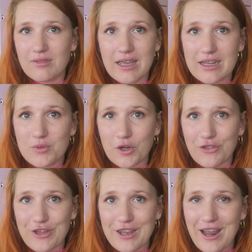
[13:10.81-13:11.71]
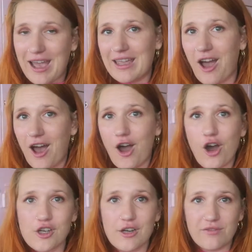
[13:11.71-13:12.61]
it is worth it. I got
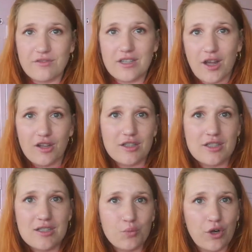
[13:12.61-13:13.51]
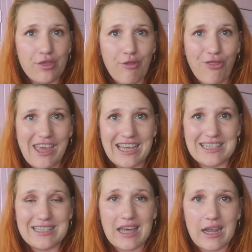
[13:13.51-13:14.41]
$150 worth of
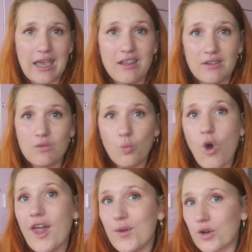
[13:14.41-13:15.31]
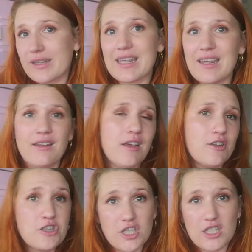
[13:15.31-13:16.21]
things that I want or need
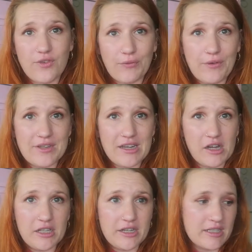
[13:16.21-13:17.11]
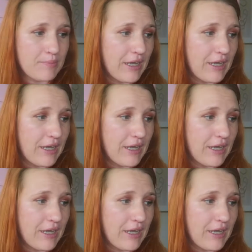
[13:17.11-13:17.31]
just for $50,